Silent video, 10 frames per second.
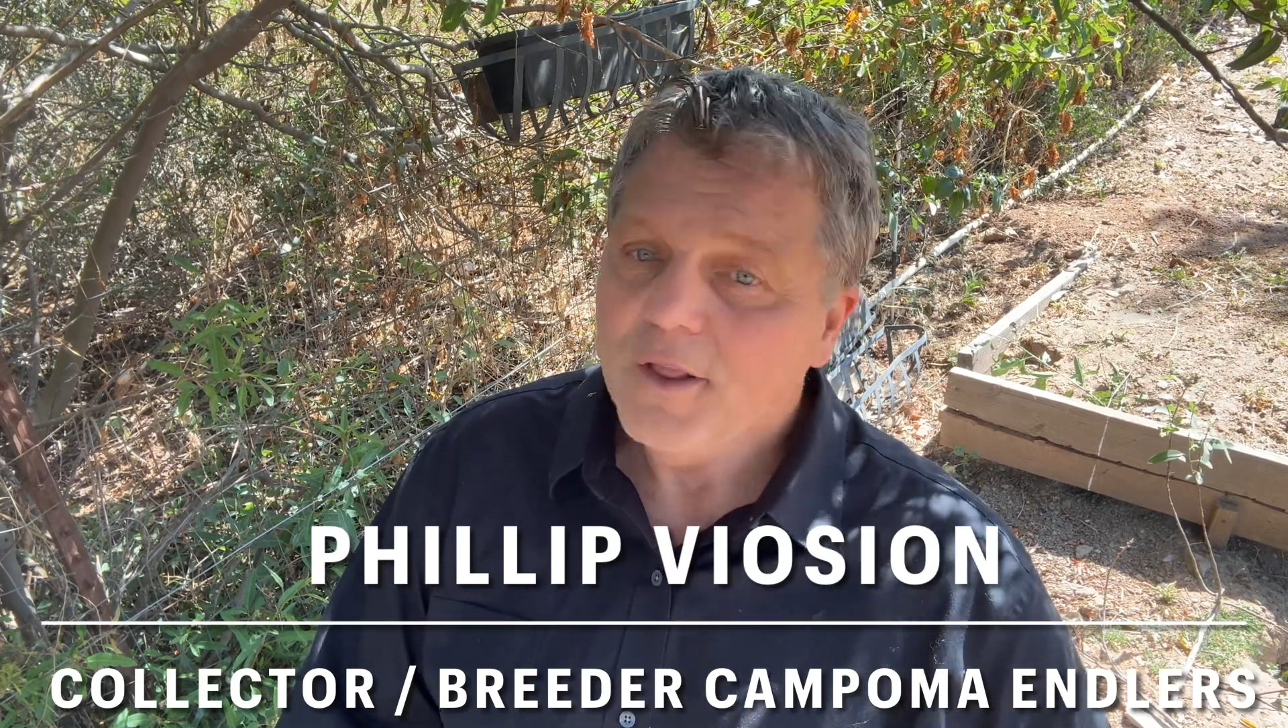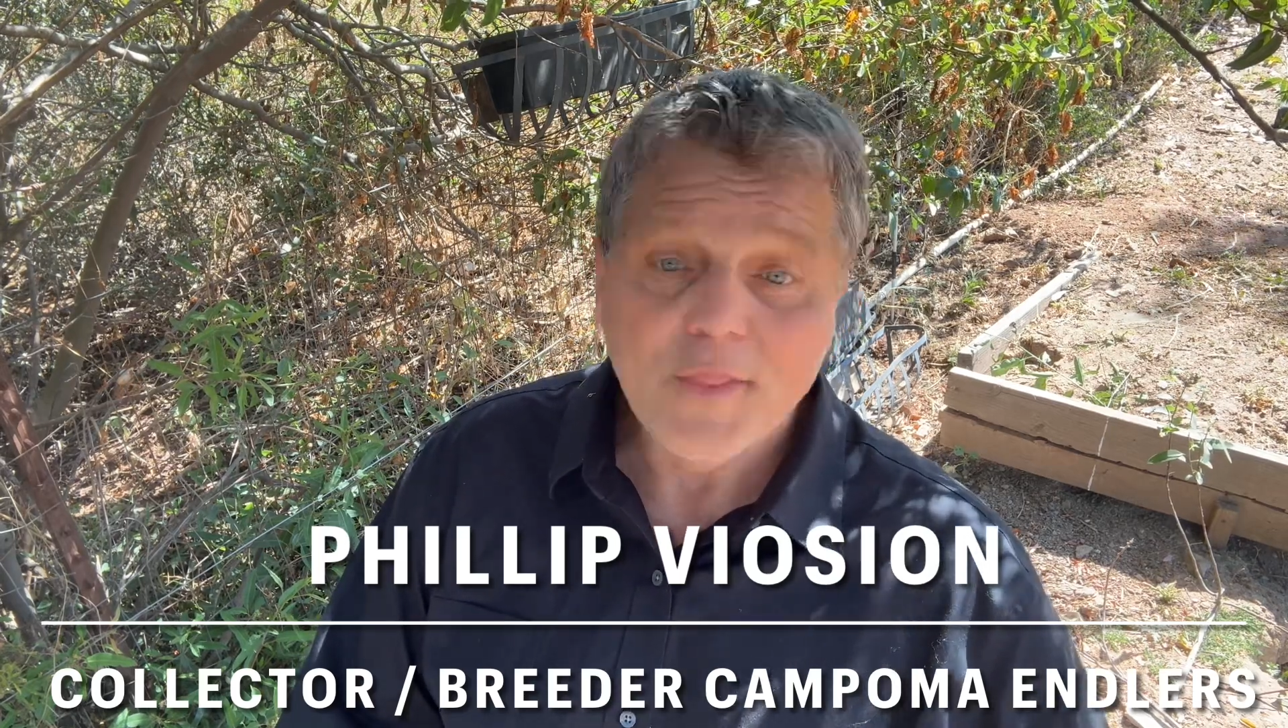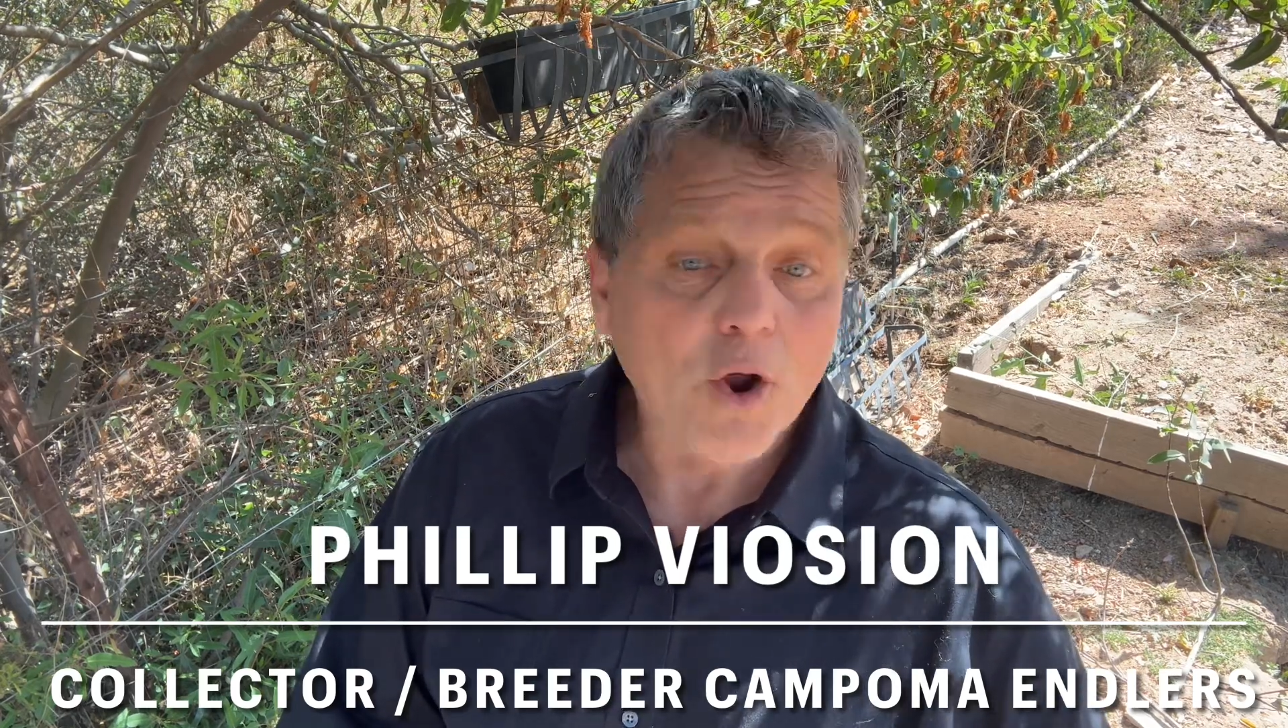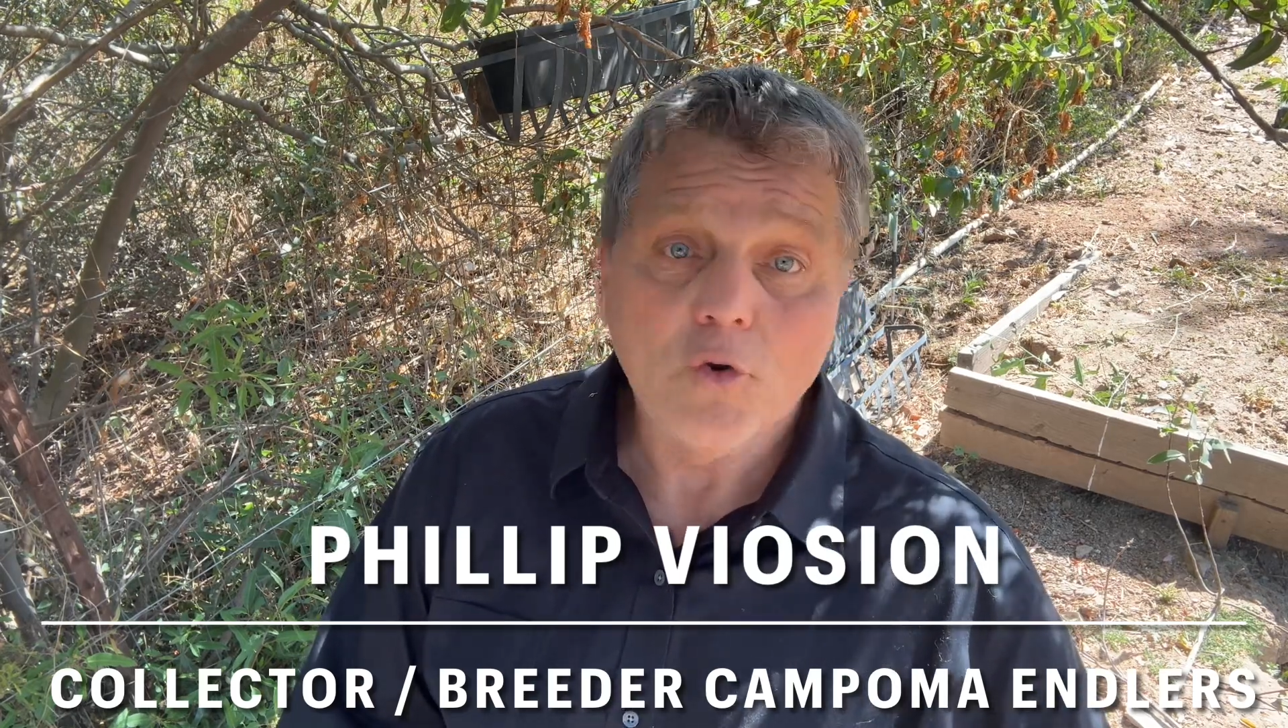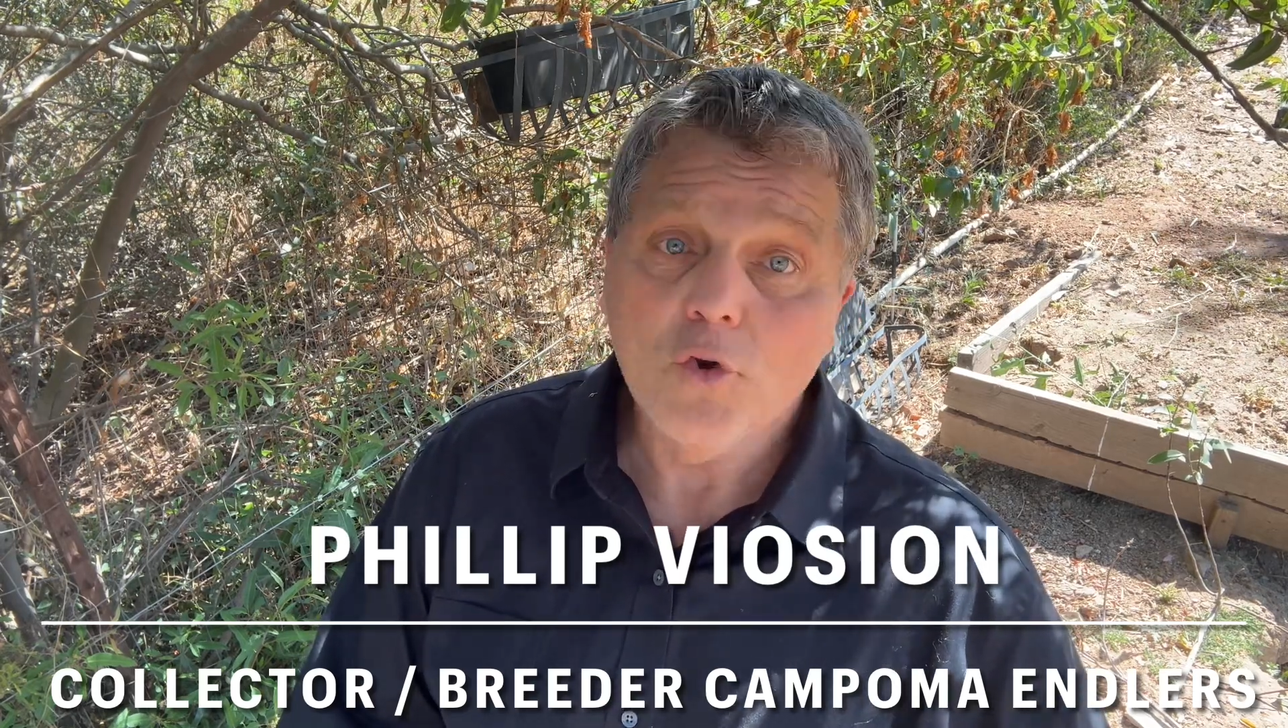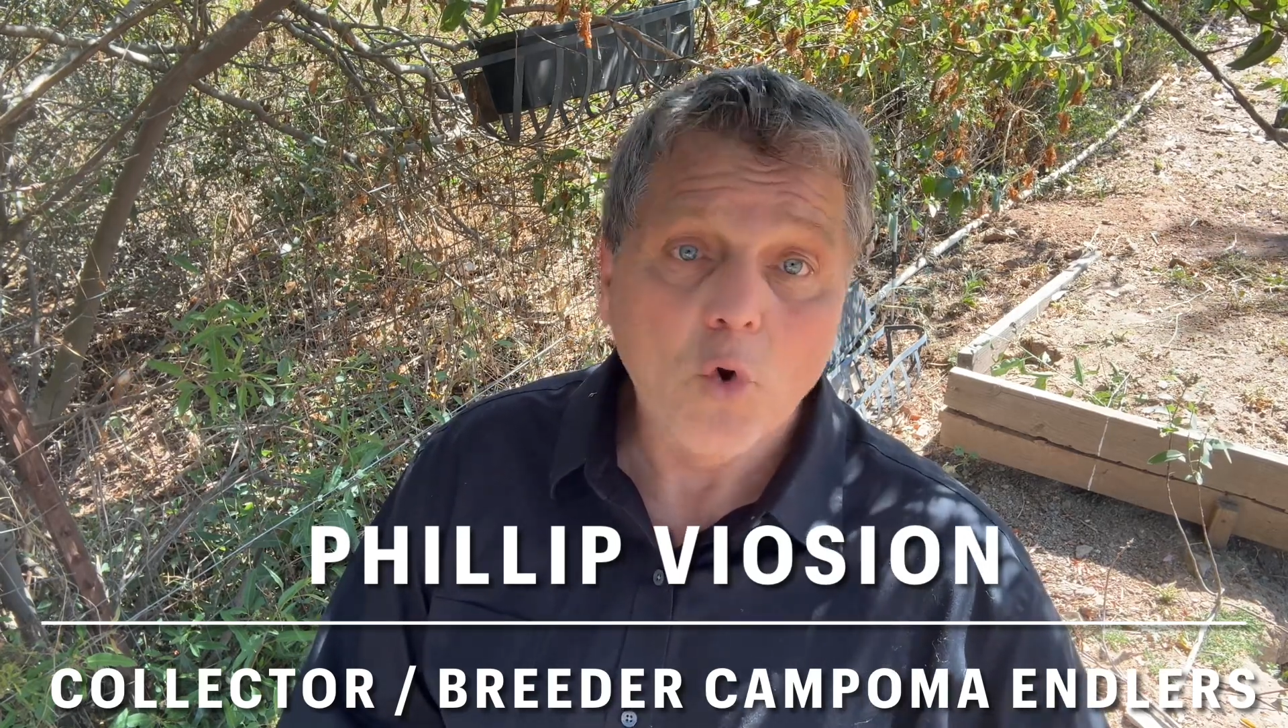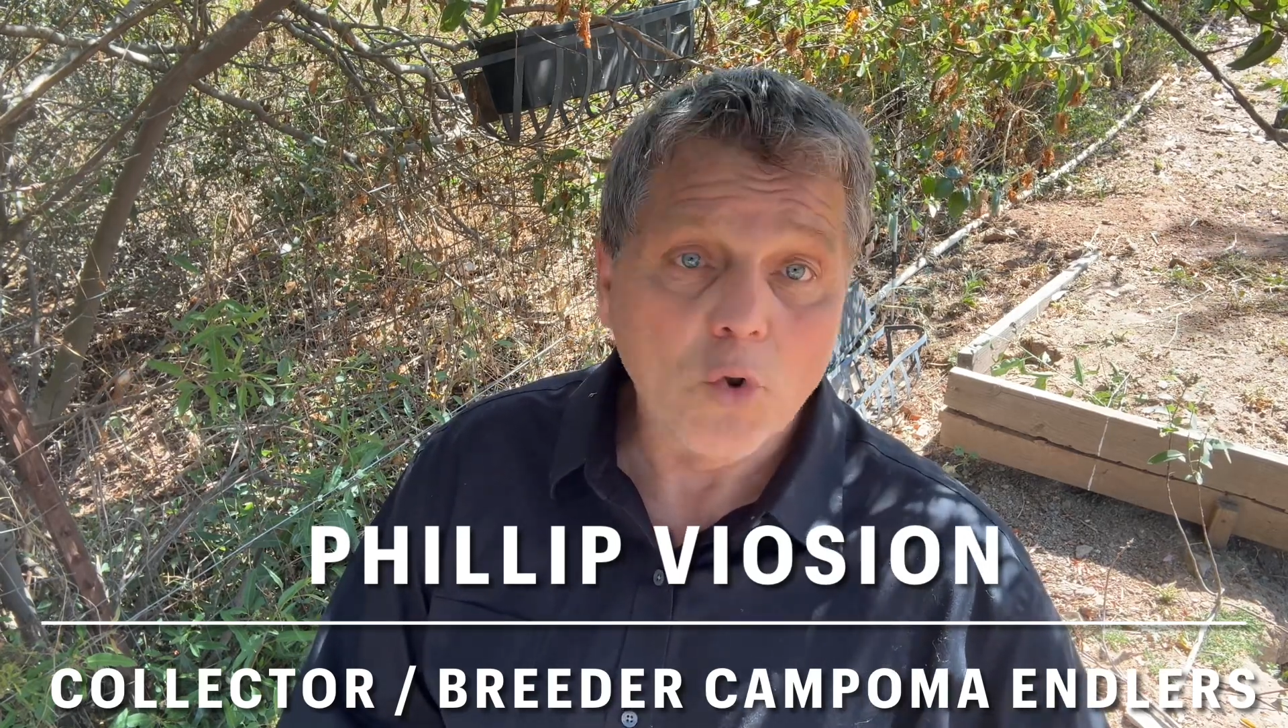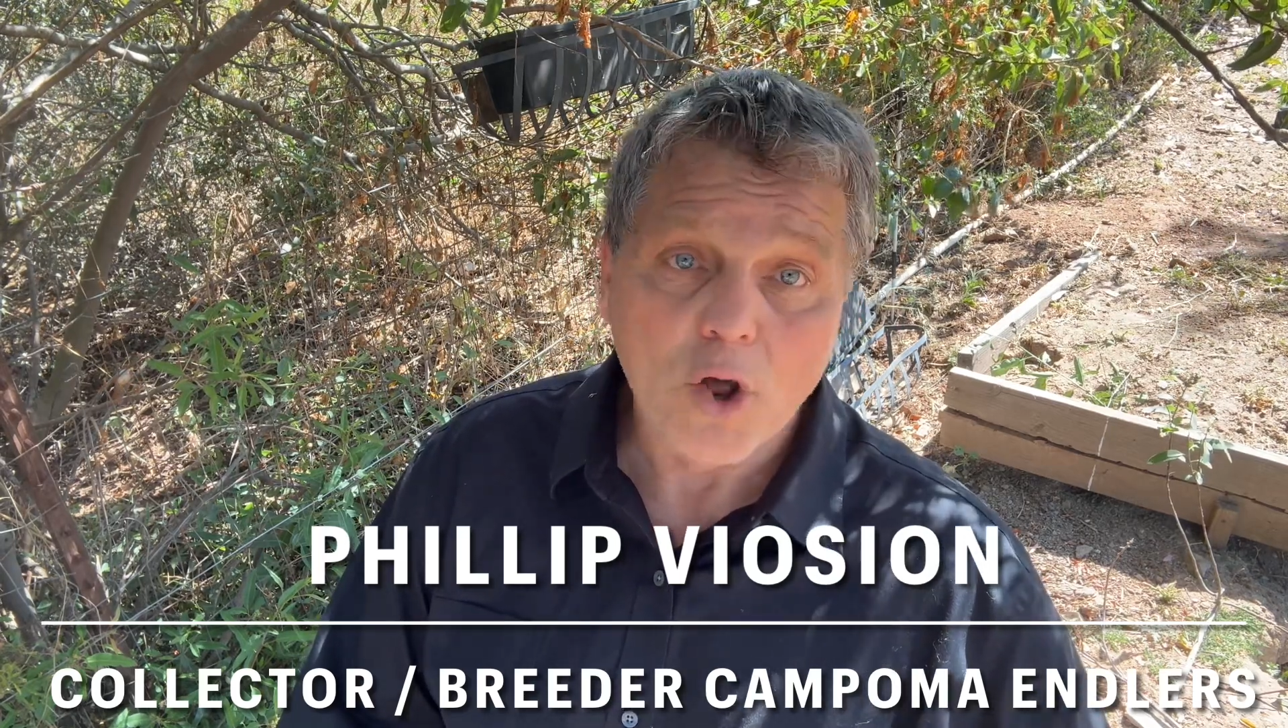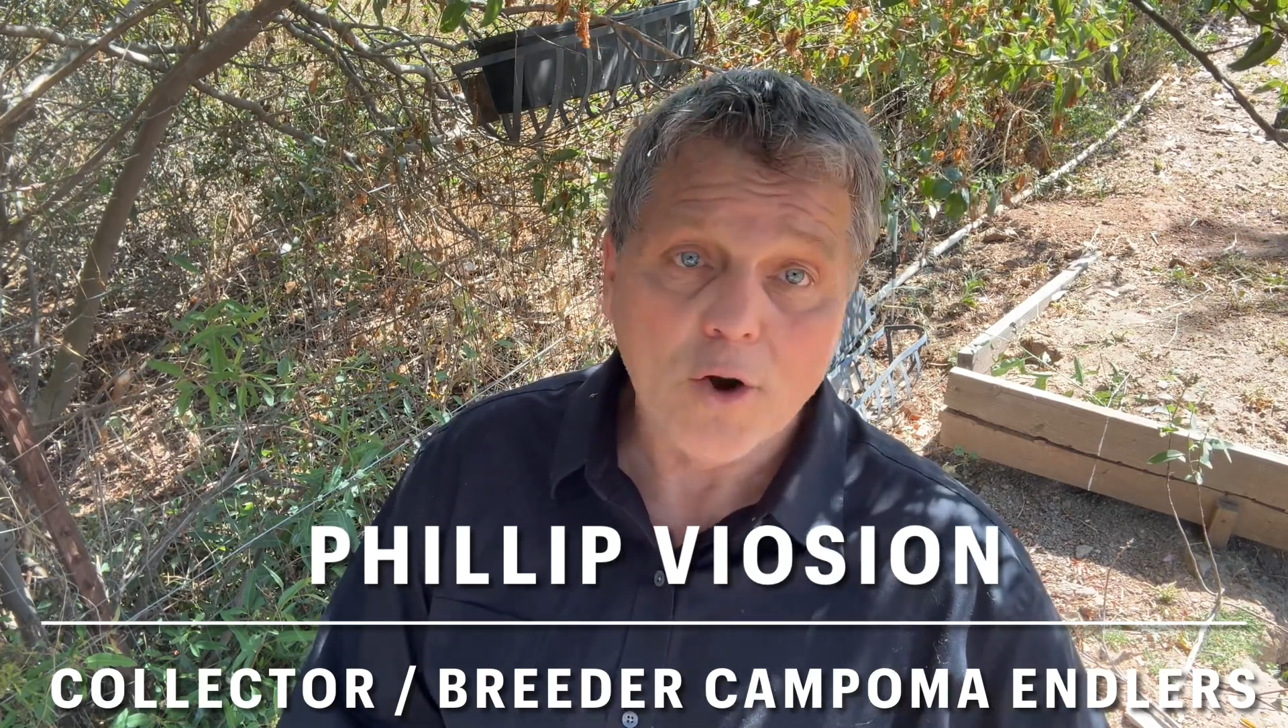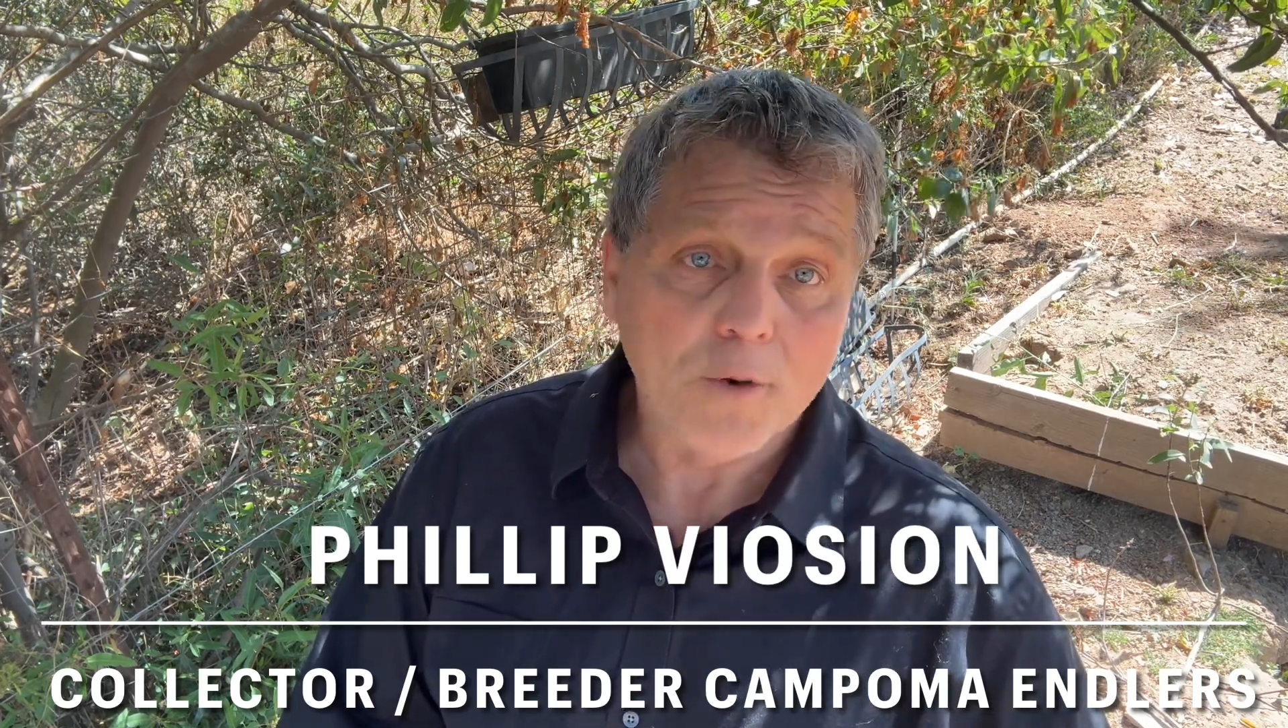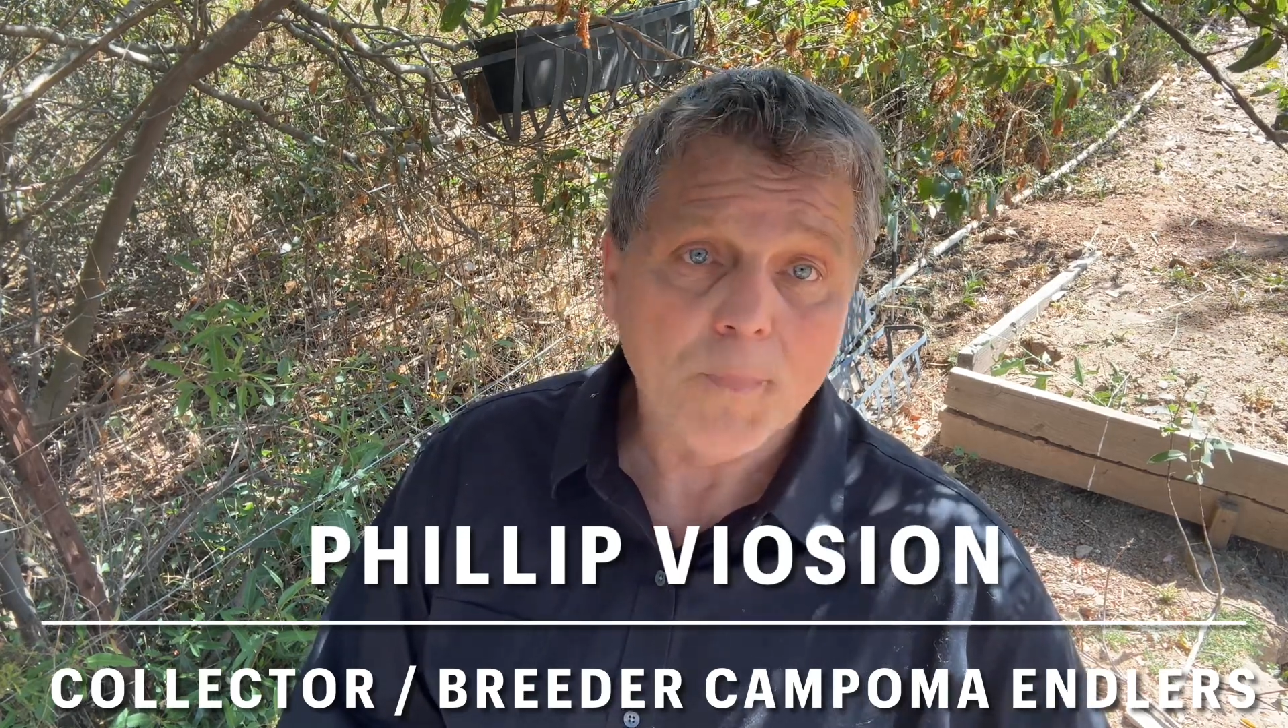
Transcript: they are no longer